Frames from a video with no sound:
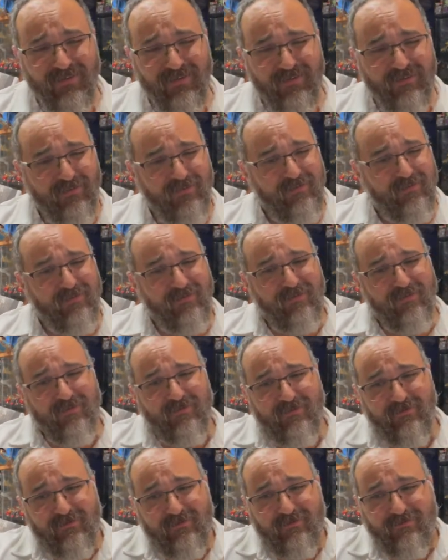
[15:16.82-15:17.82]

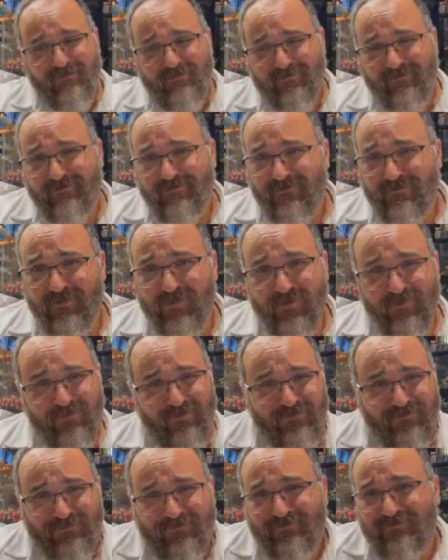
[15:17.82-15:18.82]
No one is speaking in this clip.